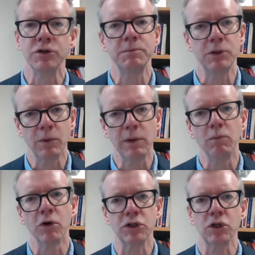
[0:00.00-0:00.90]
between
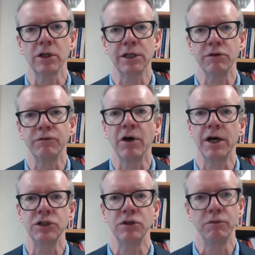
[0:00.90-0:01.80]
what is
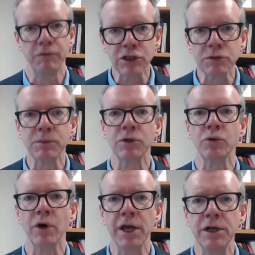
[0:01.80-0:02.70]
classified as investment
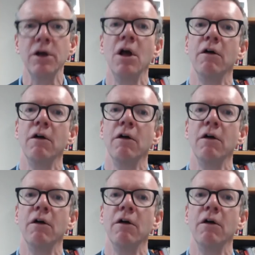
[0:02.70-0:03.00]
grade